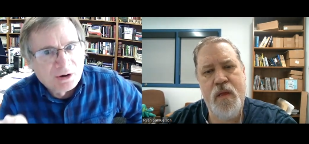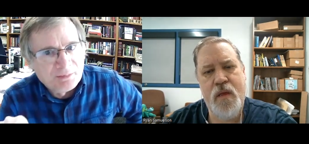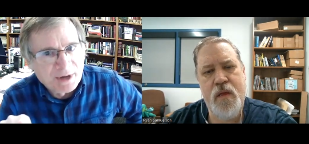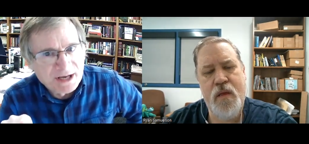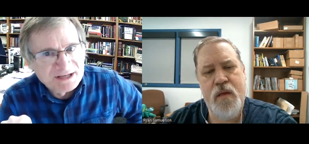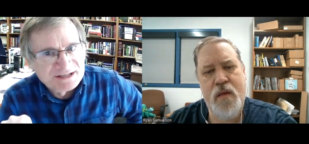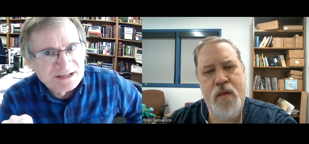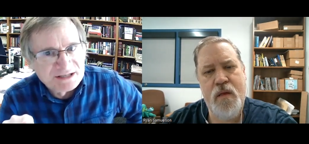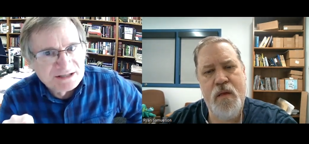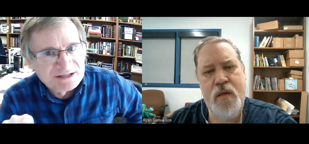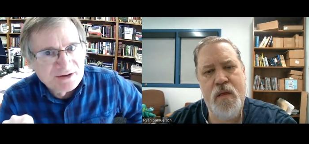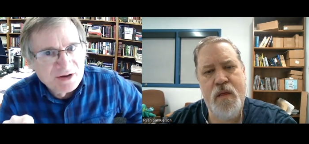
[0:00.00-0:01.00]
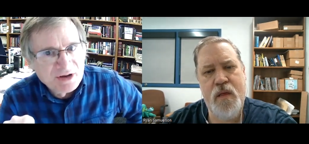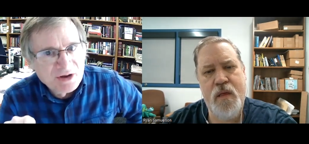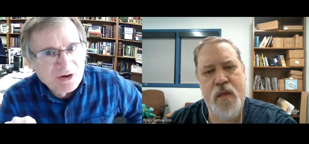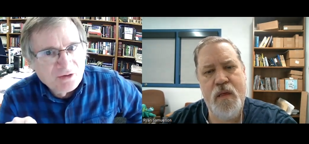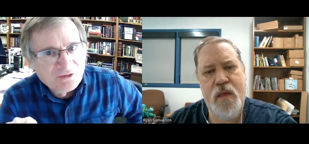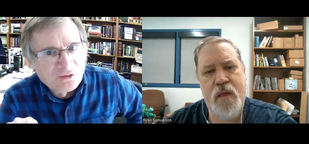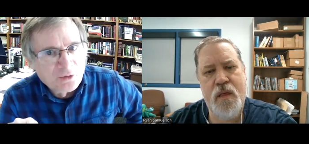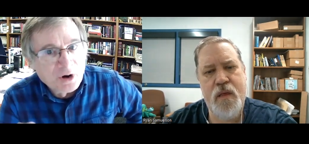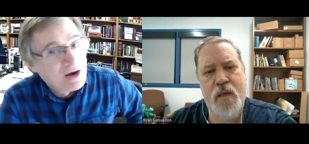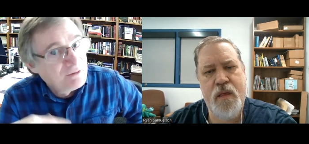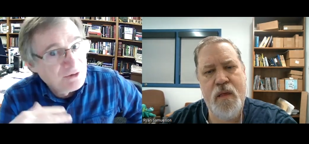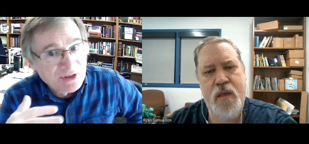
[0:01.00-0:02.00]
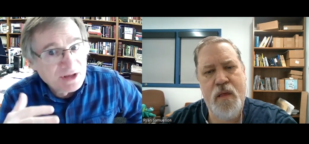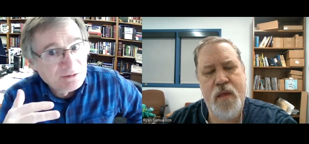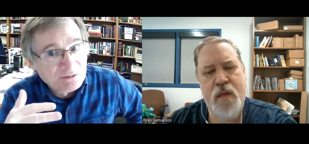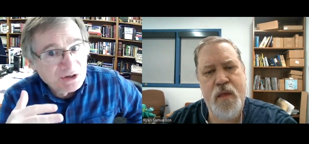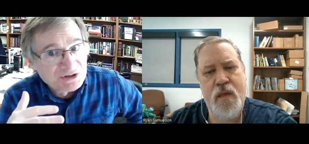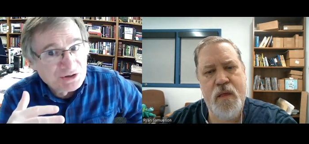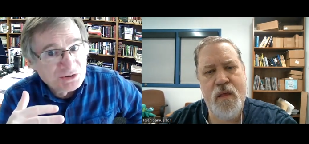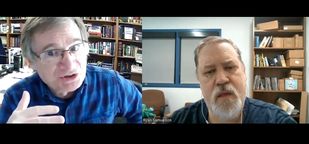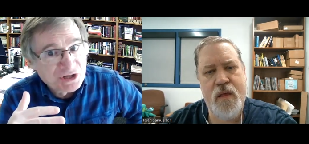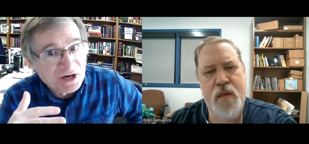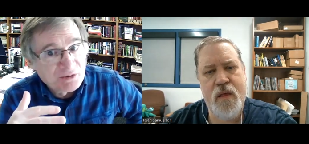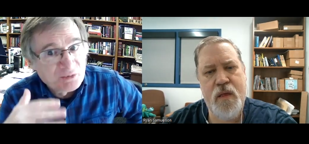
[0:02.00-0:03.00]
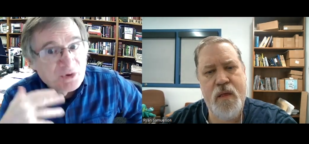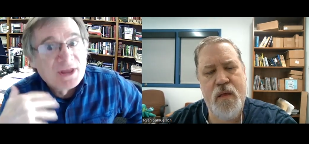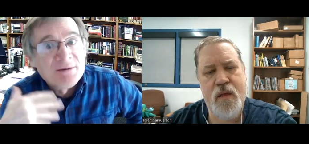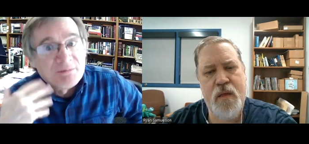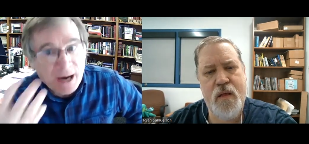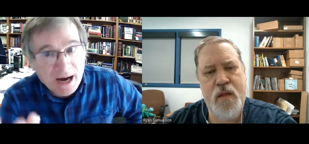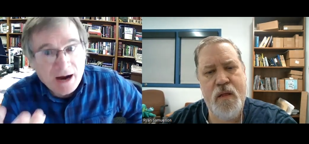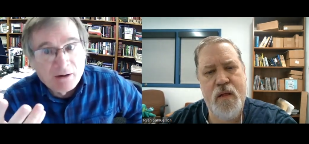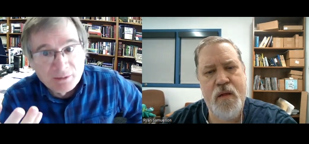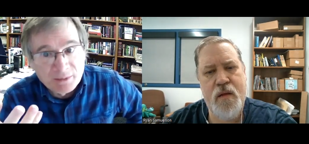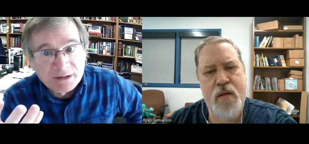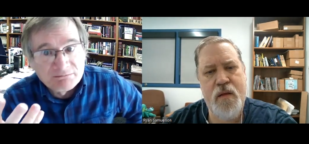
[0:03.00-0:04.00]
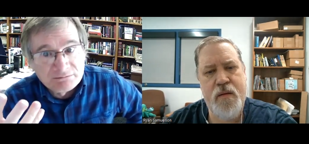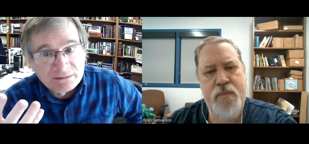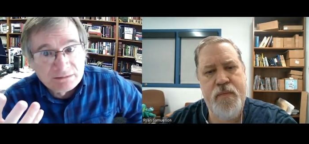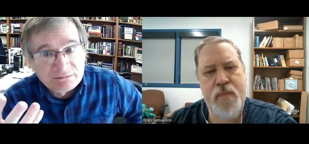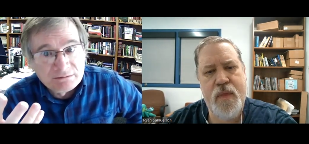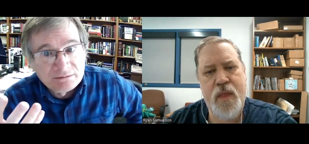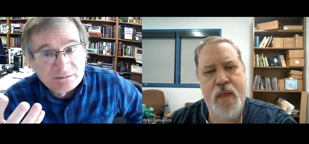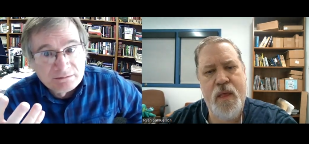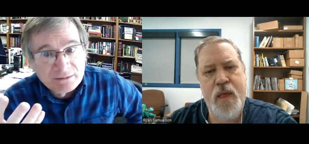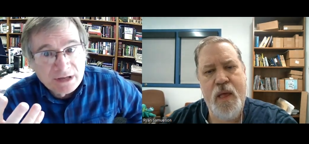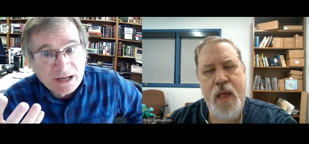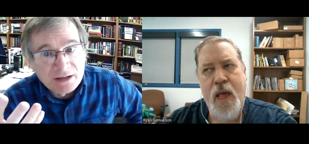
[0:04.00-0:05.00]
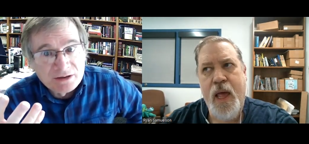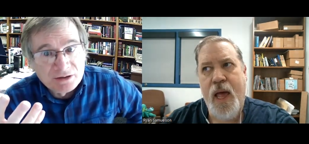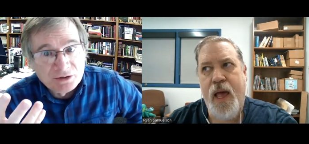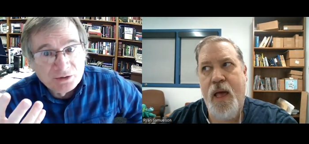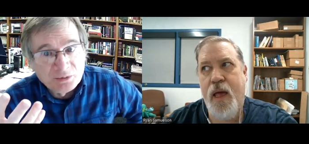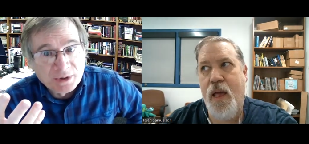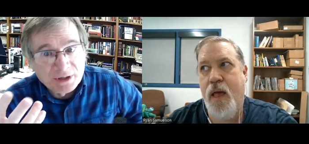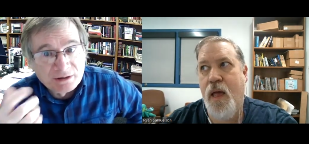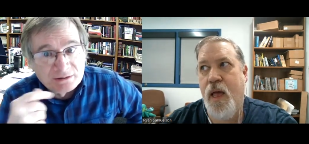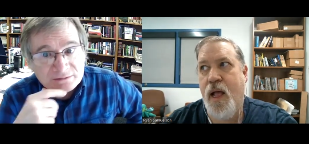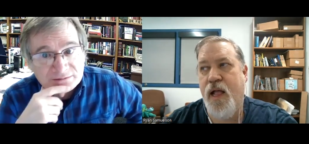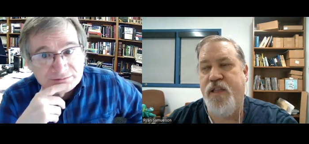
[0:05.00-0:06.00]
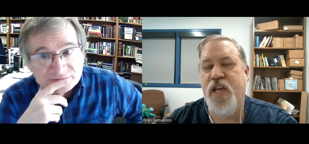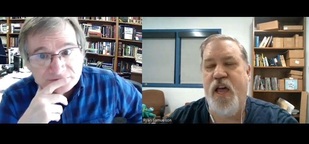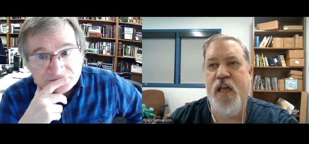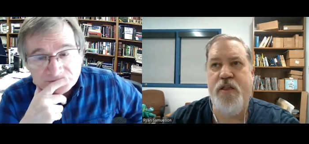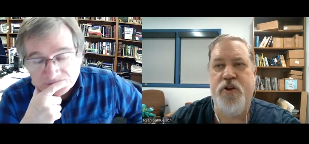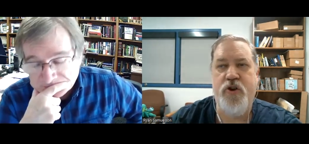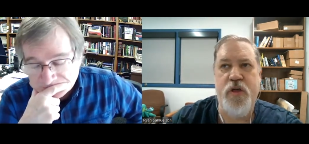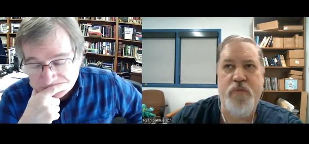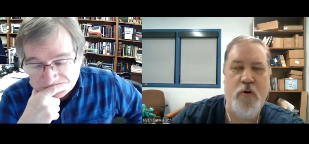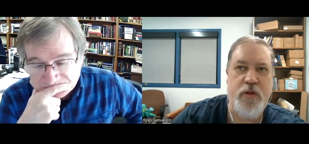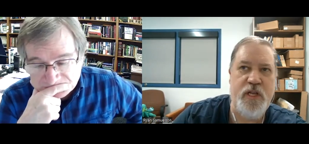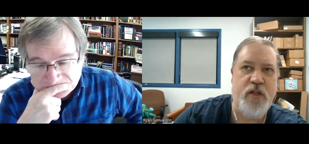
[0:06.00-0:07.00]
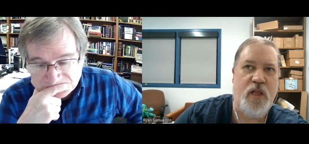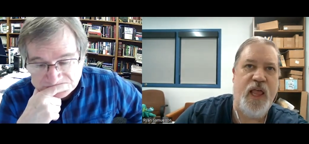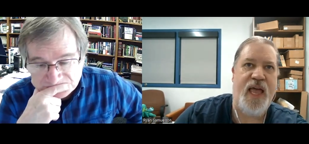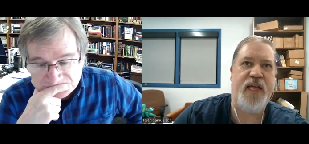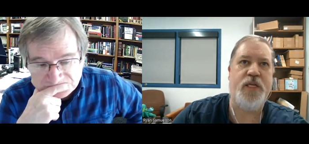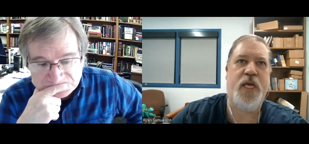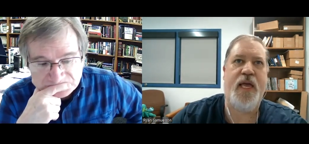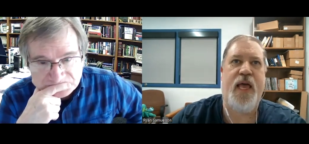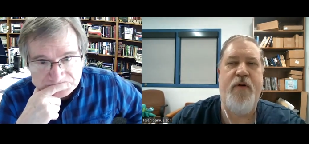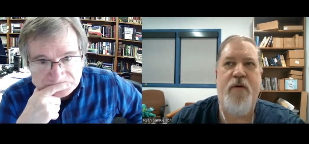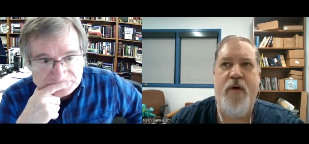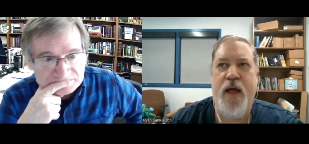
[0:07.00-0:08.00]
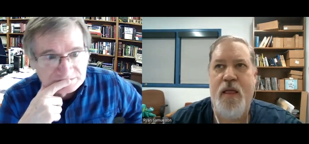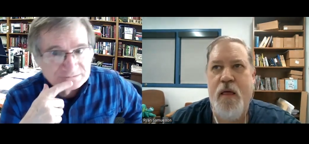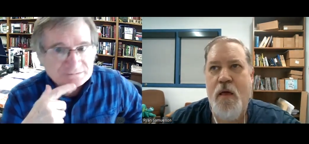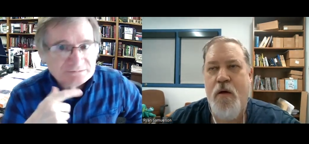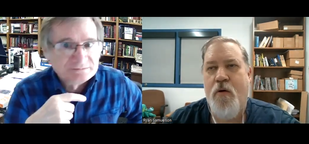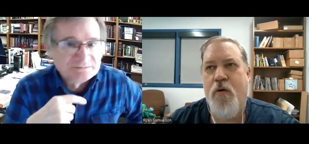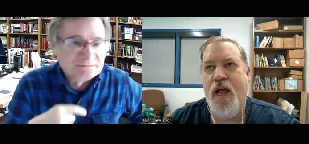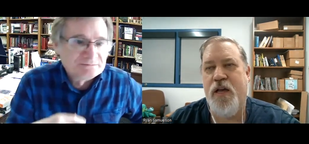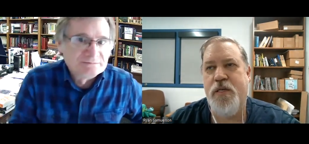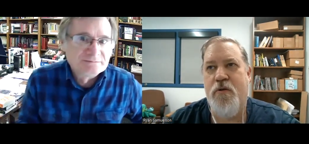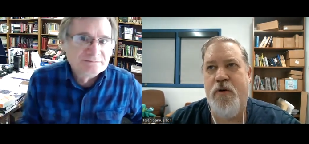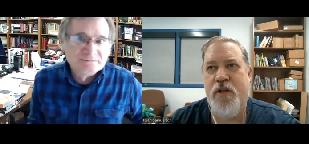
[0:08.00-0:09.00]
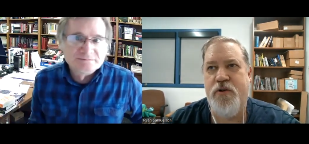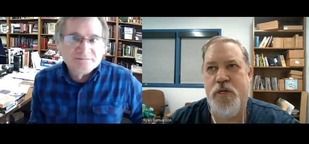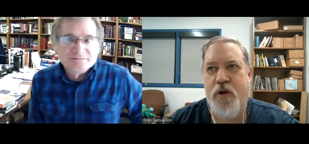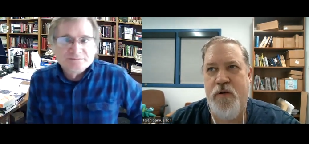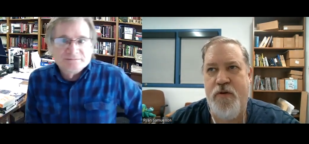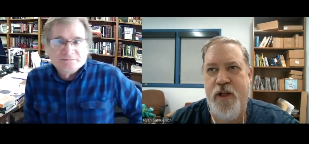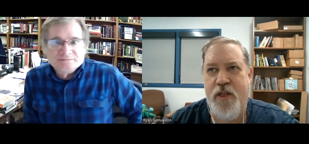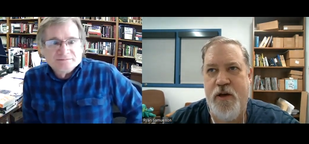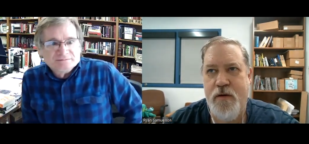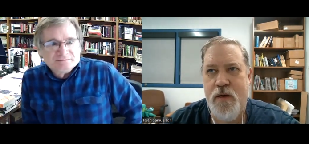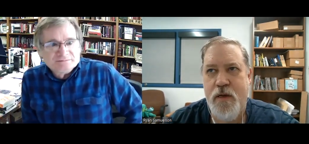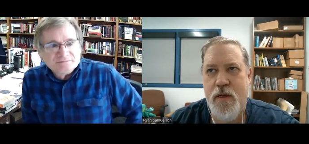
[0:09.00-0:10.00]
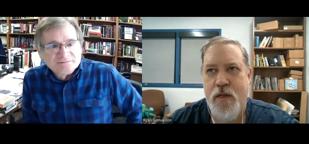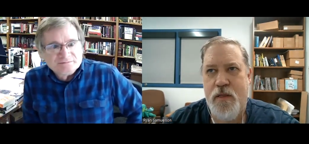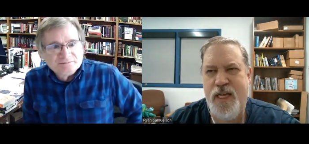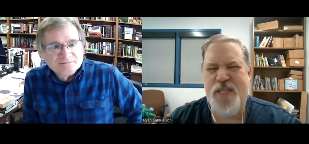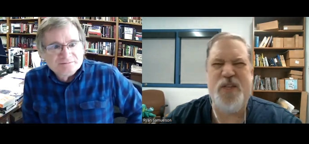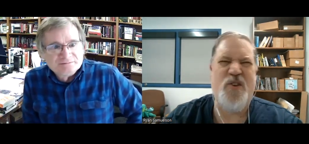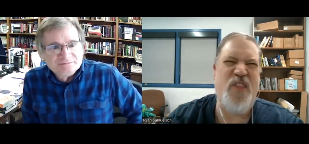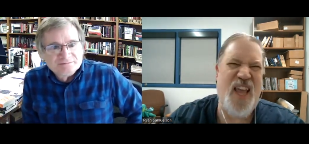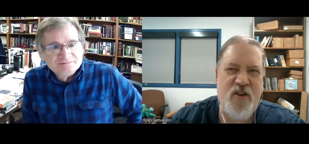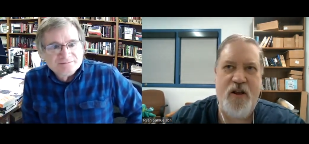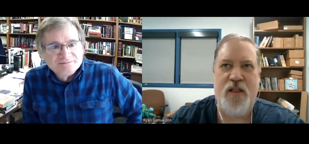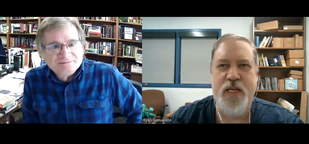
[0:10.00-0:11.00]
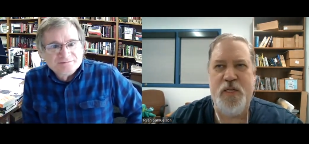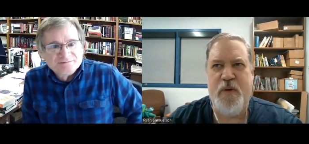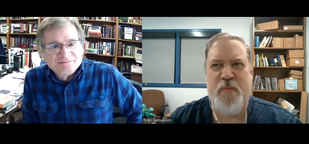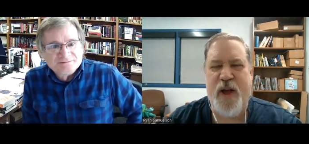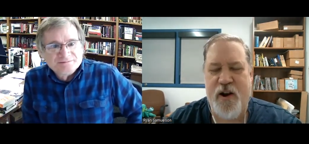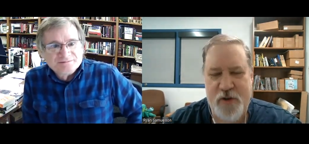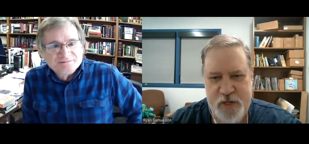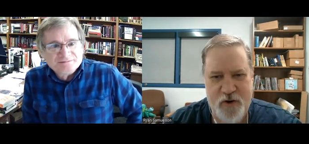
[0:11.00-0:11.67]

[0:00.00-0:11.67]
Speaker 1: our bases for everything that we associate with empowerment in the new weird.
Speaker 2: And to tell you the truth, we were a little lazy and we went, what else, what other story do you want to do? Let's just do the other Elizabeth Bear